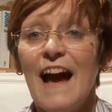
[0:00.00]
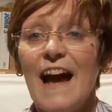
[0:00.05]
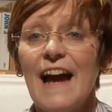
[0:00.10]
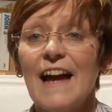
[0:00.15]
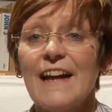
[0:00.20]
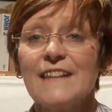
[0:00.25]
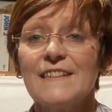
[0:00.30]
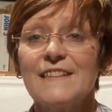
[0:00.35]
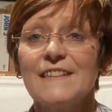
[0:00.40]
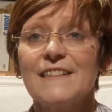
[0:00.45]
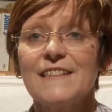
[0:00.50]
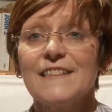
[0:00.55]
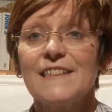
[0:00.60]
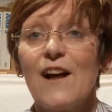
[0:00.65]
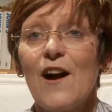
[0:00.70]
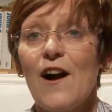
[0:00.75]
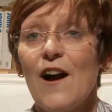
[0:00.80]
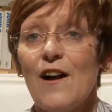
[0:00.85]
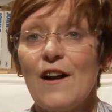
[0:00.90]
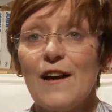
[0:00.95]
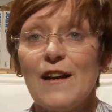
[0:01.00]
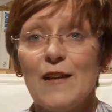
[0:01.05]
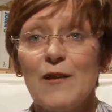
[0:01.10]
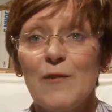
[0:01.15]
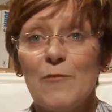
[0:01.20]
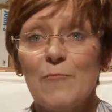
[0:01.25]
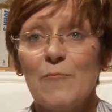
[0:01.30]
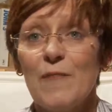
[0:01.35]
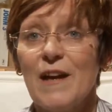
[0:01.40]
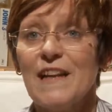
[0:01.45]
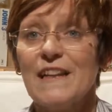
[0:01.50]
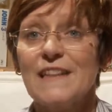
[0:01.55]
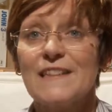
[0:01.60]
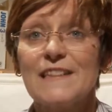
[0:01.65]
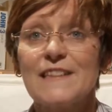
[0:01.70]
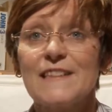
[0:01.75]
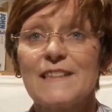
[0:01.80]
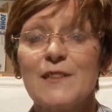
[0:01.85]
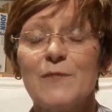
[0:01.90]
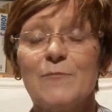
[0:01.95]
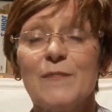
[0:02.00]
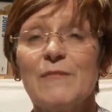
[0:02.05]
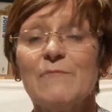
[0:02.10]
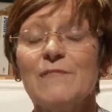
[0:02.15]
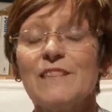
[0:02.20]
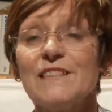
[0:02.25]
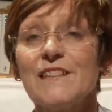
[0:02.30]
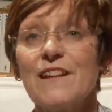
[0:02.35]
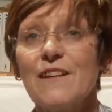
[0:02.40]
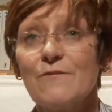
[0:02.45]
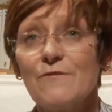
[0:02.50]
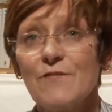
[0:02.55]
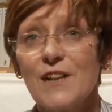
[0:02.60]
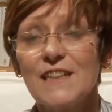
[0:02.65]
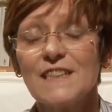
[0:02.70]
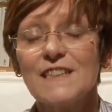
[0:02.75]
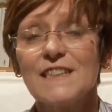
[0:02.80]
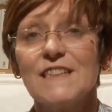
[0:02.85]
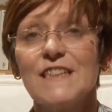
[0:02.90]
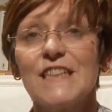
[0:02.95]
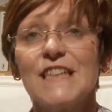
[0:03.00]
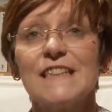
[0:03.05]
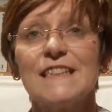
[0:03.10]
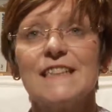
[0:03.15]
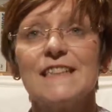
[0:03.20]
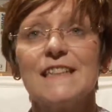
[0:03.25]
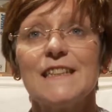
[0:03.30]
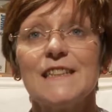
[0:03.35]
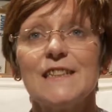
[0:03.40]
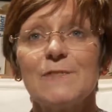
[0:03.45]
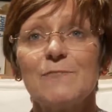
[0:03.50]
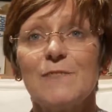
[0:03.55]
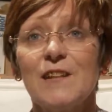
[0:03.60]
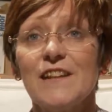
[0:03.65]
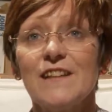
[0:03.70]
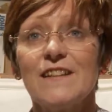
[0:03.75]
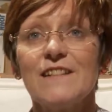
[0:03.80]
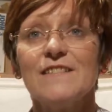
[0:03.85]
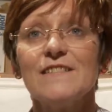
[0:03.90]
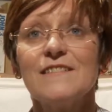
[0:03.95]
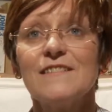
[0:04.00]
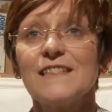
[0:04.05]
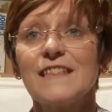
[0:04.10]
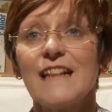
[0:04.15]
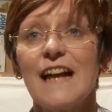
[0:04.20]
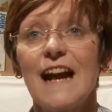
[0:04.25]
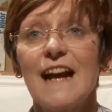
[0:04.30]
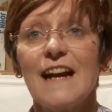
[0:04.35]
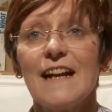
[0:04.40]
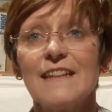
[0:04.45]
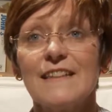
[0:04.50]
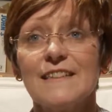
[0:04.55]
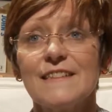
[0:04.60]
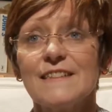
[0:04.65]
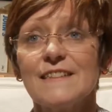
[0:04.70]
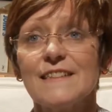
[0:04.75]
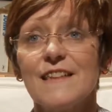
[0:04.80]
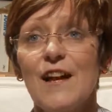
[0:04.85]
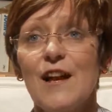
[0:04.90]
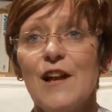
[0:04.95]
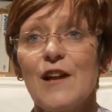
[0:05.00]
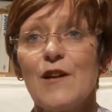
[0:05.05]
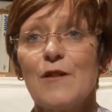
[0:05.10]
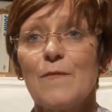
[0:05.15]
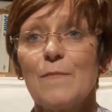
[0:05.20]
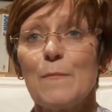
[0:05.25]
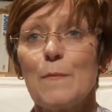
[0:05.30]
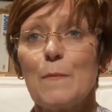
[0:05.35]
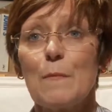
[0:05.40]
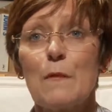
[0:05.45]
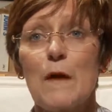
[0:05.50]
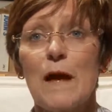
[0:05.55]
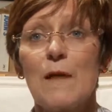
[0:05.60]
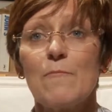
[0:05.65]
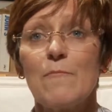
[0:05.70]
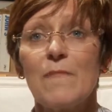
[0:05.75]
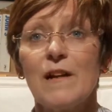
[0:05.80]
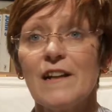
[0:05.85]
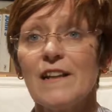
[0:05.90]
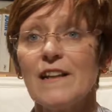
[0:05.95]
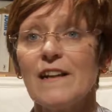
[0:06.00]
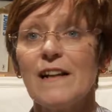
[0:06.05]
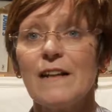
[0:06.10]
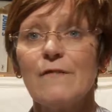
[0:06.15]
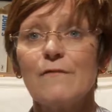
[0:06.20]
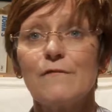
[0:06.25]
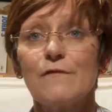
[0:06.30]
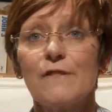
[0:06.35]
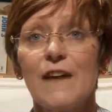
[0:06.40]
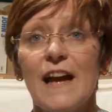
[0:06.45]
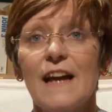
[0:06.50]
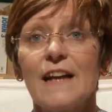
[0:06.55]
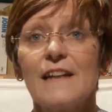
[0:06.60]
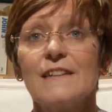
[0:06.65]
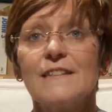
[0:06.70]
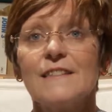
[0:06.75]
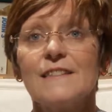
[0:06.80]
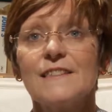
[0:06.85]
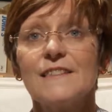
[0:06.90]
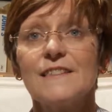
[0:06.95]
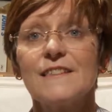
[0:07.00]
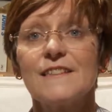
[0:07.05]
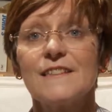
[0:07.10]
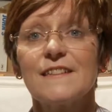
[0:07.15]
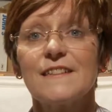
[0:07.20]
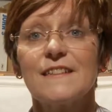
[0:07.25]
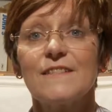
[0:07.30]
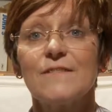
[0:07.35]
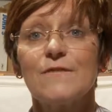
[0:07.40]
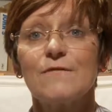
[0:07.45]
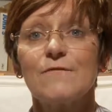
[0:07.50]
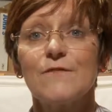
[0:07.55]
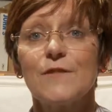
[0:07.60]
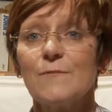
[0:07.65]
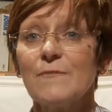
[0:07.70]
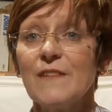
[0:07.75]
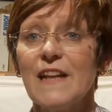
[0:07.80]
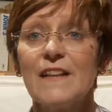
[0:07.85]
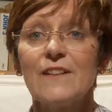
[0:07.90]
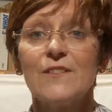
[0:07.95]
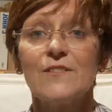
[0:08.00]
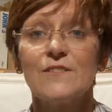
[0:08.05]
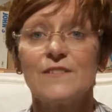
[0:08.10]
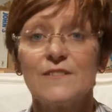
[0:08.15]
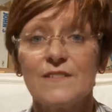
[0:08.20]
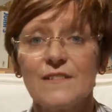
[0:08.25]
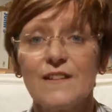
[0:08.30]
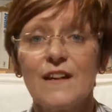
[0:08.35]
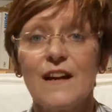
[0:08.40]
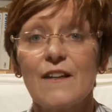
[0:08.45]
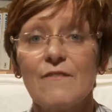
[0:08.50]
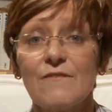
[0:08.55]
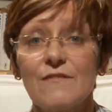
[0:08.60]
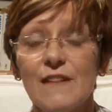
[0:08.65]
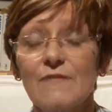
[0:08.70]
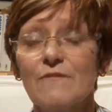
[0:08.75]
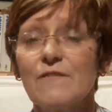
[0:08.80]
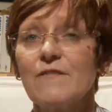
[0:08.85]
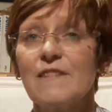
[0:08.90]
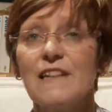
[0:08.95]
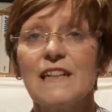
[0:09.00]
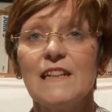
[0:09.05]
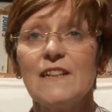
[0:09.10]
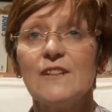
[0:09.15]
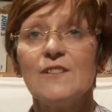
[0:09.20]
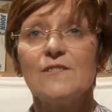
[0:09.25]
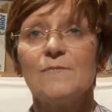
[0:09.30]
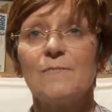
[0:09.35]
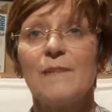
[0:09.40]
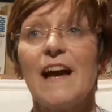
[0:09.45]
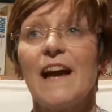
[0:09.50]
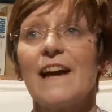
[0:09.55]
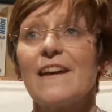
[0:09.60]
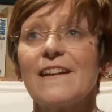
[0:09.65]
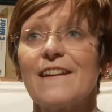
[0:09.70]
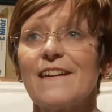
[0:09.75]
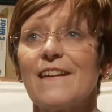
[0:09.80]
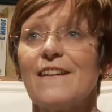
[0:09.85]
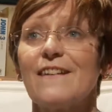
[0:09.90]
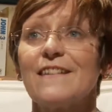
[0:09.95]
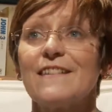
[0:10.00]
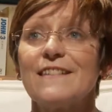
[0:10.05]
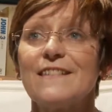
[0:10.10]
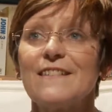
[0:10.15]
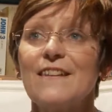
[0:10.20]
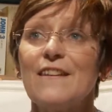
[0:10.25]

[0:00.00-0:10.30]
And I made this commitment. I invited Jesus into my heart and my life, and from then on I've never really looked back. I